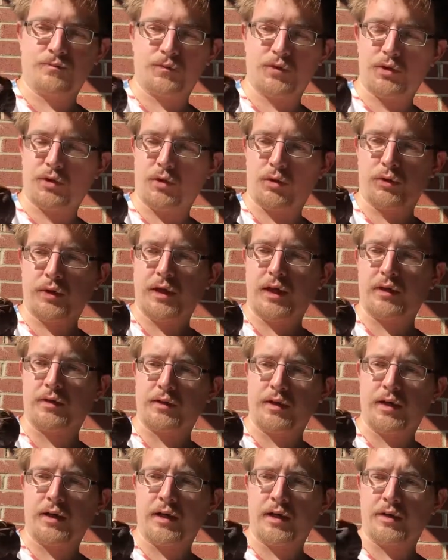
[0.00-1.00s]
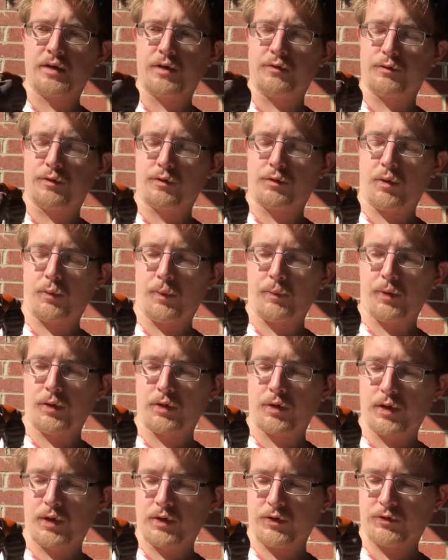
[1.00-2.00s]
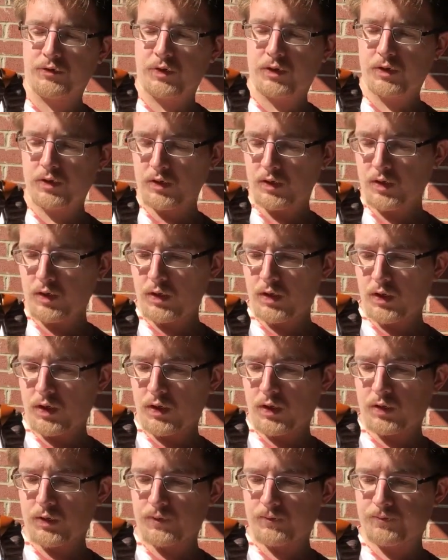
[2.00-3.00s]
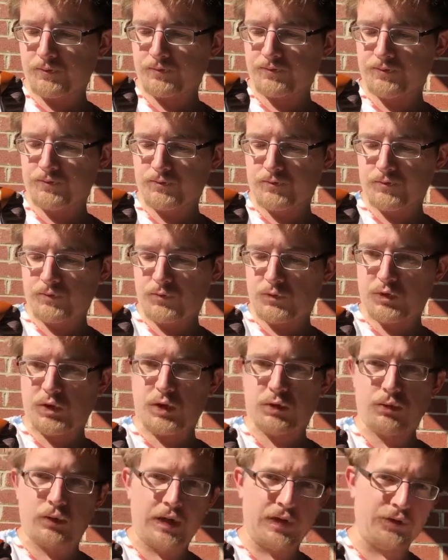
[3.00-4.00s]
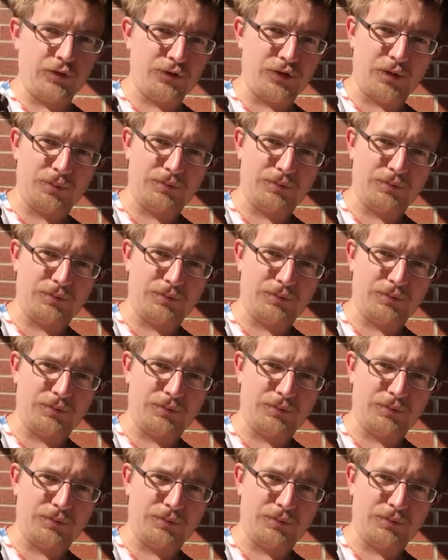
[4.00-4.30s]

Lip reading: So yeah, 9 out of 10 for the robot mode, honestly. So add those